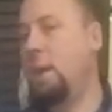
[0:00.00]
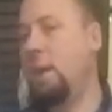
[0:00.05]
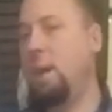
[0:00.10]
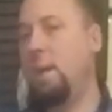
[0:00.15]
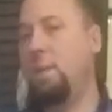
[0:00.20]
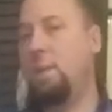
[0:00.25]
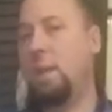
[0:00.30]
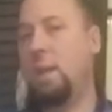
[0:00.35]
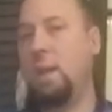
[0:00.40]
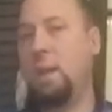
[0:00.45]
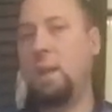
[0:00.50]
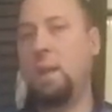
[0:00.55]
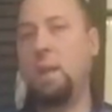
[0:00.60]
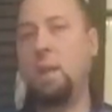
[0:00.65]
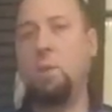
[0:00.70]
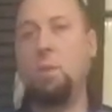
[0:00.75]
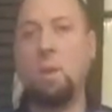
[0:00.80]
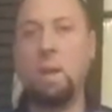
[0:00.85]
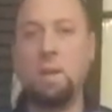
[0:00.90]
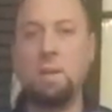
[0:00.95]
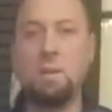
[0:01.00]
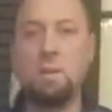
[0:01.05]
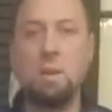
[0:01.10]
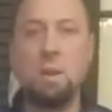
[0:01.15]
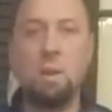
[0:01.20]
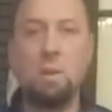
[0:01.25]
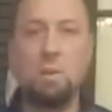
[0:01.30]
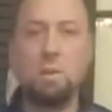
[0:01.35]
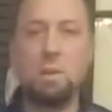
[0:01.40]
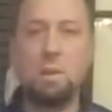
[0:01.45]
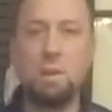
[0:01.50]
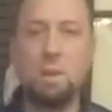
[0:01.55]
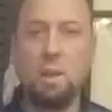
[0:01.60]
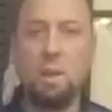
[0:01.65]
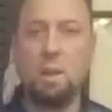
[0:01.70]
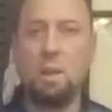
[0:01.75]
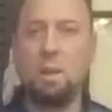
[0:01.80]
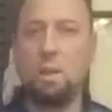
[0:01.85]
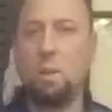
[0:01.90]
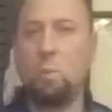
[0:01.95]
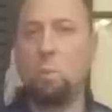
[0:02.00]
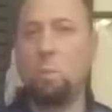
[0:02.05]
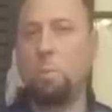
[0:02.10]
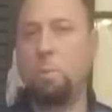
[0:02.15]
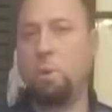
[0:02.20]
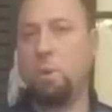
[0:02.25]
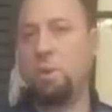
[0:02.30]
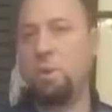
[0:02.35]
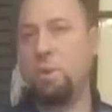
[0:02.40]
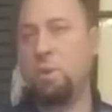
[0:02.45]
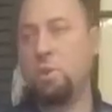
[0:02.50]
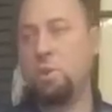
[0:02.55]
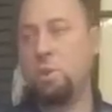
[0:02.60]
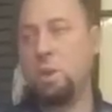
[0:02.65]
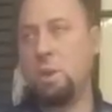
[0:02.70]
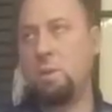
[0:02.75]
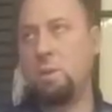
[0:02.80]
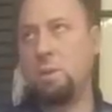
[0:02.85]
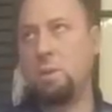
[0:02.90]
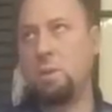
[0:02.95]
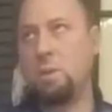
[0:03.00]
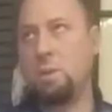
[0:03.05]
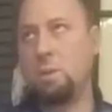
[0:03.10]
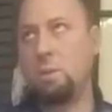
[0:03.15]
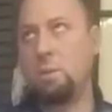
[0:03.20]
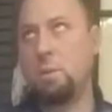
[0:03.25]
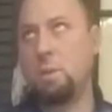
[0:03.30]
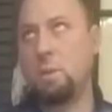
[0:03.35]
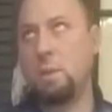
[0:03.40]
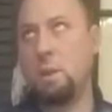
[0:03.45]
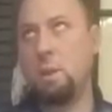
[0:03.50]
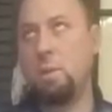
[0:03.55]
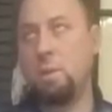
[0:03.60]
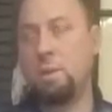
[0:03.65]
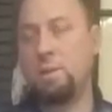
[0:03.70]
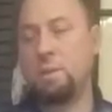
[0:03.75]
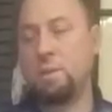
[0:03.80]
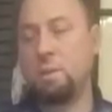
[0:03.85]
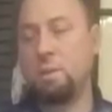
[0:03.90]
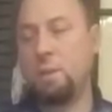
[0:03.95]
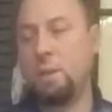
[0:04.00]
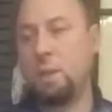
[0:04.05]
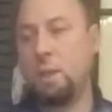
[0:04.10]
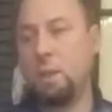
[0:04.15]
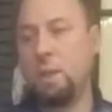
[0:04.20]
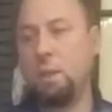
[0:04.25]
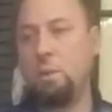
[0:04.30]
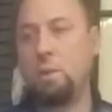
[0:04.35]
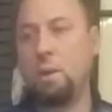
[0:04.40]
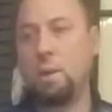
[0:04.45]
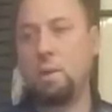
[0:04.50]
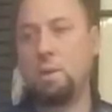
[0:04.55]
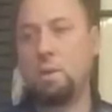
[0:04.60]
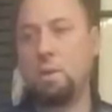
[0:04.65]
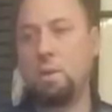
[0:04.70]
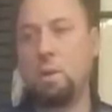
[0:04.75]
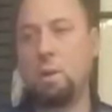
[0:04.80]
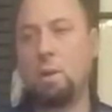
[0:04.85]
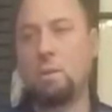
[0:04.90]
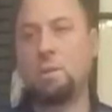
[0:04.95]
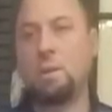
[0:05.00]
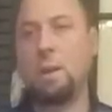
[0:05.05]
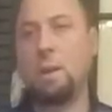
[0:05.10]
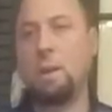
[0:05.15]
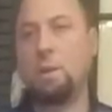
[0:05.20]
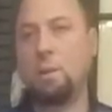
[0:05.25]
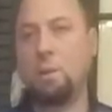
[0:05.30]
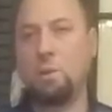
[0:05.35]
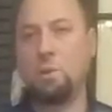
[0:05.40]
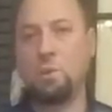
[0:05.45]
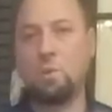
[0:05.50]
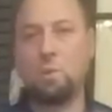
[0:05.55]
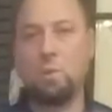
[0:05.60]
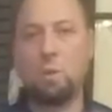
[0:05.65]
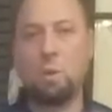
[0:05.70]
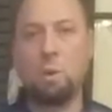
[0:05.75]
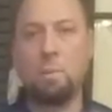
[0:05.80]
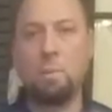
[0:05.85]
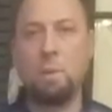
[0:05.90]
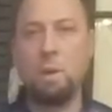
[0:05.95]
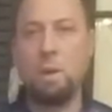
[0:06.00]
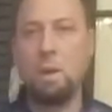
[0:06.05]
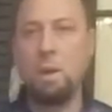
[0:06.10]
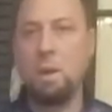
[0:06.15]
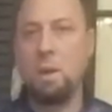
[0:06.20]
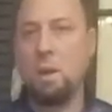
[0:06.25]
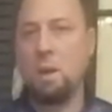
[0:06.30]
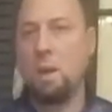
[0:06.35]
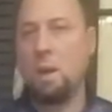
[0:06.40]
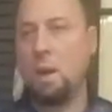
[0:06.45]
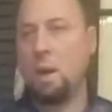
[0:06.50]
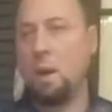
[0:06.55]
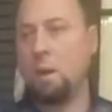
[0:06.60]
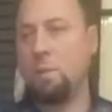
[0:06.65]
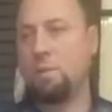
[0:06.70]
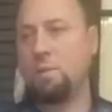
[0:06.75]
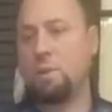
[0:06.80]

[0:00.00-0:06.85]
and the E grace note, and then we'll put the G grace note, the D grace note, and the E grace note all together to form our